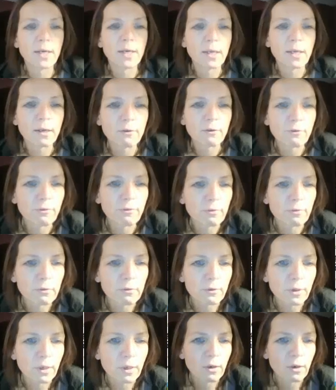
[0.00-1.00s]
I kind
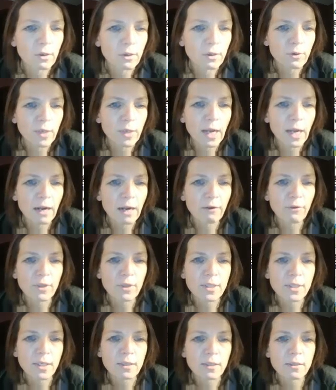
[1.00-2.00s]
of got only half
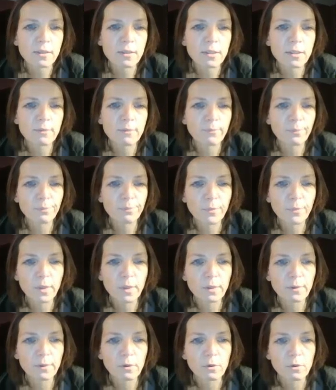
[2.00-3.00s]
the sentence,
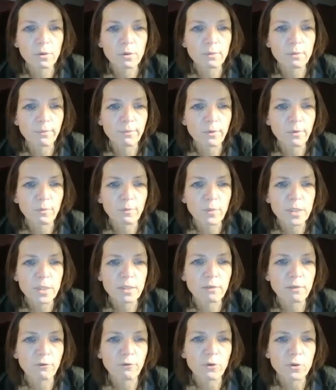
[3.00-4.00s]
or
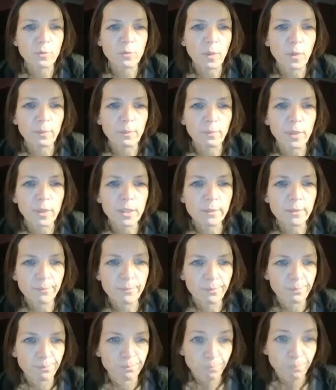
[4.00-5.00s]
missed the first bit.
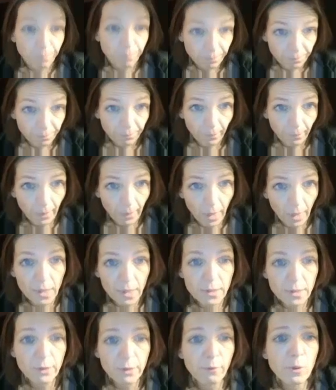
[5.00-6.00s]

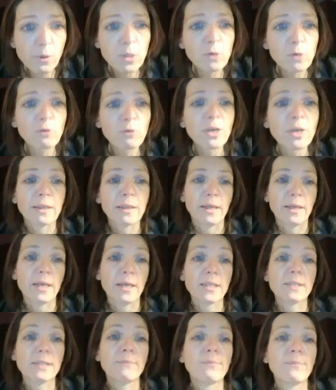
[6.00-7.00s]
So I want to correct
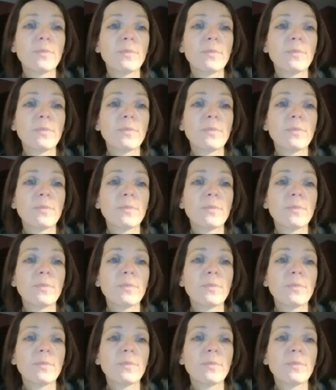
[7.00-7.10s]
that.